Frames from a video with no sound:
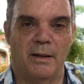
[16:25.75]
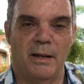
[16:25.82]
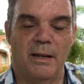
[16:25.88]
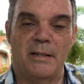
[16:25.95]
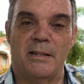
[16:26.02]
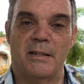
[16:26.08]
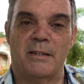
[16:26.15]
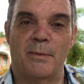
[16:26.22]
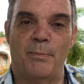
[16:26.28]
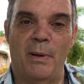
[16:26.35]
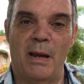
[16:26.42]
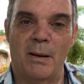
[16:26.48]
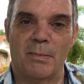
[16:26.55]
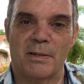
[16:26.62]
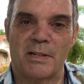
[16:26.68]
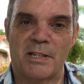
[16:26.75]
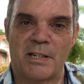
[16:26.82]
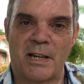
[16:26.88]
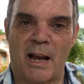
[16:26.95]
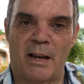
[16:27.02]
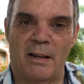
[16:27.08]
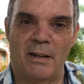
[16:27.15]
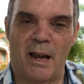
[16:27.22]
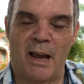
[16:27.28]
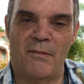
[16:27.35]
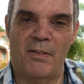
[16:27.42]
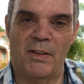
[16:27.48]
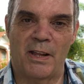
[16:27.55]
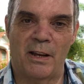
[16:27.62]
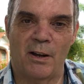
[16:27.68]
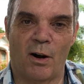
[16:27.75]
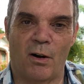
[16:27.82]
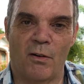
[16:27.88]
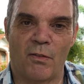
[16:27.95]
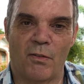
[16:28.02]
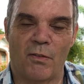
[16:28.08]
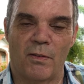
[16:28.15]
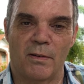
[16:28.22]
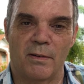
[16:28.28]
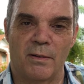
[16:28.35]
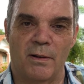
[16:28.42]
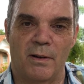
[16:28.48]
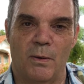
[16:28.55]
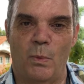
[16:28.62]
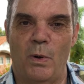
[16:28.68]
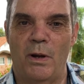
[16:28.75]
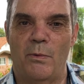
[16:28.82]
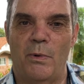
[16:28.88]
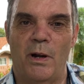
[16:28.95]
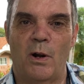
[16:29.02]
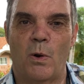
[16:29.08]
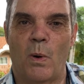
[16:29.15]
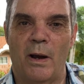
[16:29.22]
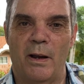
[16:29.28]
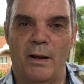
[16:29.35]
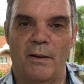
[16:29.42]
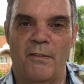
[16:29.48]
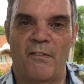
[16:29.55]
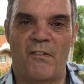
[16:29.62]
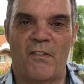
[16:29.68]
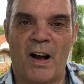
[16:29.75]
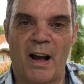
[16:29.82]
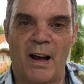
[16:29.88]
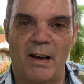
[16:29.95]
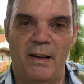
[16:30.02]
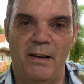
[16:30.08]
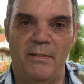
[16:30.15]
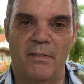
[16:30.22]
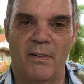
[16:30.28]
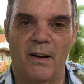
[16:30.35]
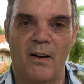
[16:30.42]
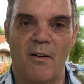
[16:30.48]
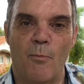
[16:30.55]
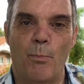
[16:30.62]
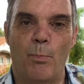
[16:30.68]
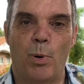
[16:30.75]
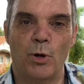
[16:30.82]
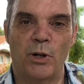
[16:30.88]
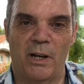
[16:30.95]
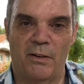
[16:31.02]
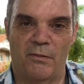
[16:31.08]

He said, to be able to sign everything off, we require 5 pudding